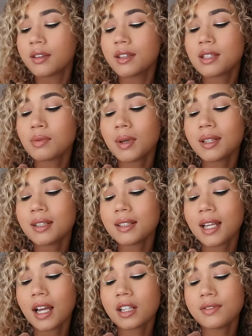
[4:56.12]
This one,
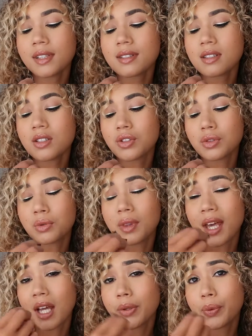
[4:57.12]
it kind of doesn't do
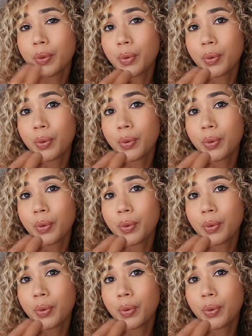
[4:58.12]
that,